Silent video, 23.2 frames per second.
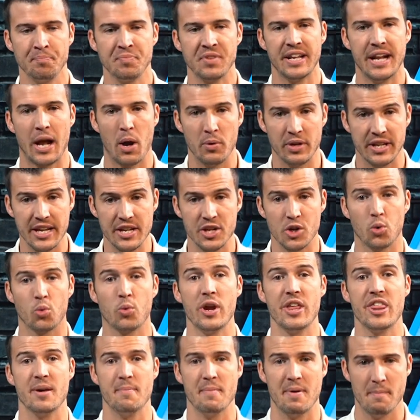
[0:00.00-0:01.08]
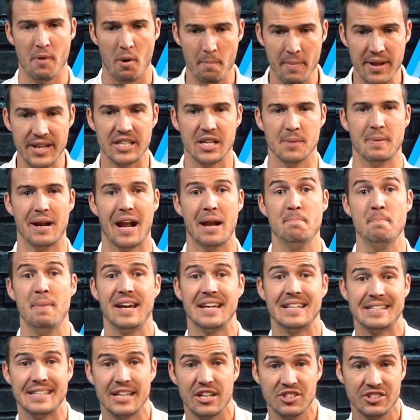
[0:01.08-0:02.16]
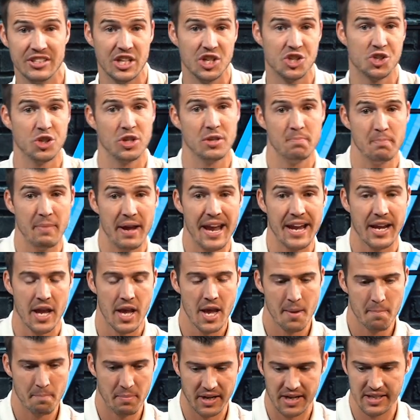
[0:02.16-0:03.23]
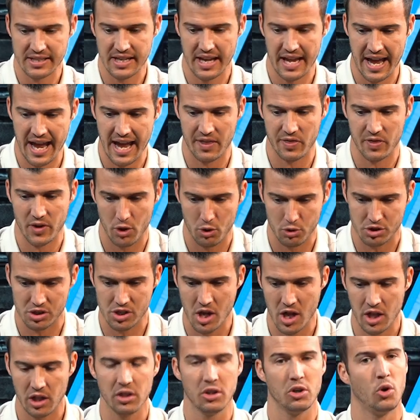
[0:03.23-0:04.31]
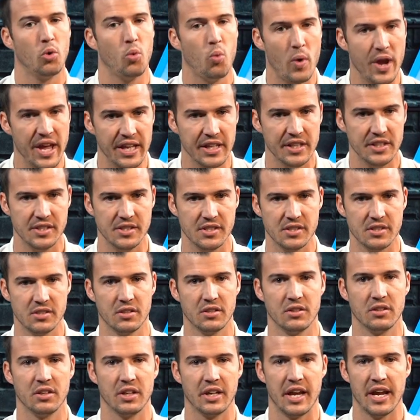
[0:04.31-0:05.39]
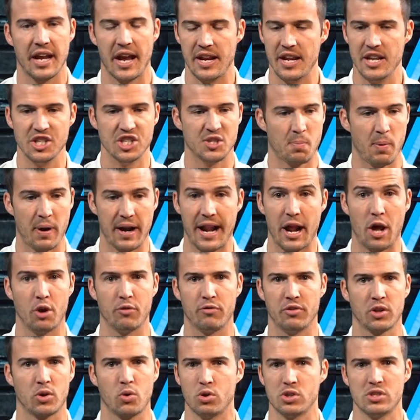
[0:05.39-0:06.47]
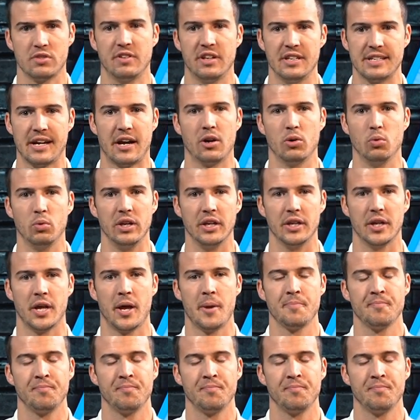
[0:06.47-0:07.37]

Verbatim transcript: And I would get in a rhythm and momentum, and I'd make sales that I shouldn't make because I had those little wins. Okay, I didn't spread it out over the course of an entire week.